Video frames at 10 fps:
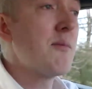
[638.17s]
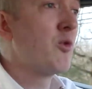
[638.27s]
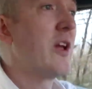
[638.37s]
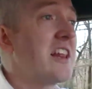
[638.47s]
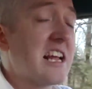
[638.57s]

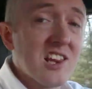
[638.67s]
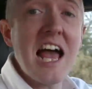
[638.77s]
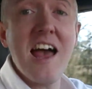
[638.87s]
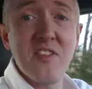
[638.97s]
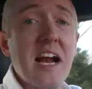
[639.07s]
I'm really
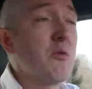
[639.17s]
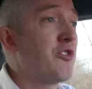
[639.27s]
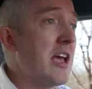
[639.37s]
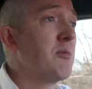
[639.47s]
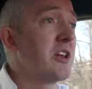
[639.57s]
glad that I
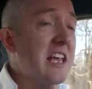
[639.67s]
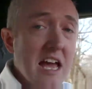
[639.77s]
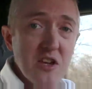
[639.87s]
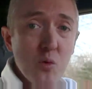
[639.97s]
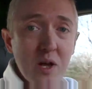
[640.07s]
was able to
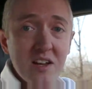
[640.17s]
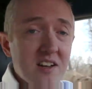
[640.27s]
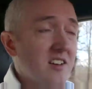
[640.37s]
get you in.